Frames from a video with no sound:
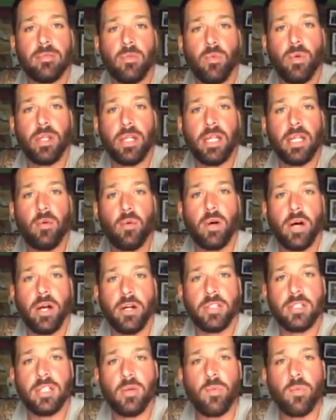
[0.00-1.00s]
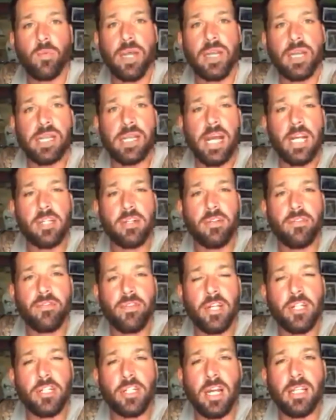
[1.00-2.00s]
Willie on the Water said, waiting to catch a
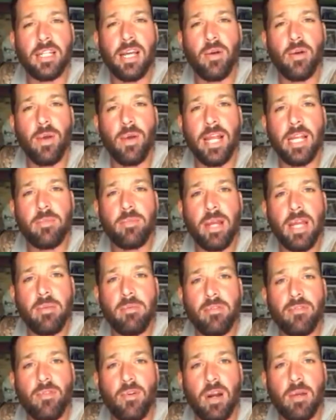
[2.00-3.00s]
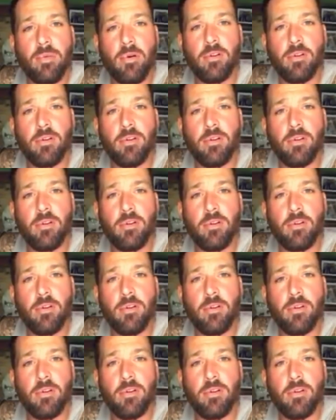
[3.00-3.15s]
fish on that wake bait before I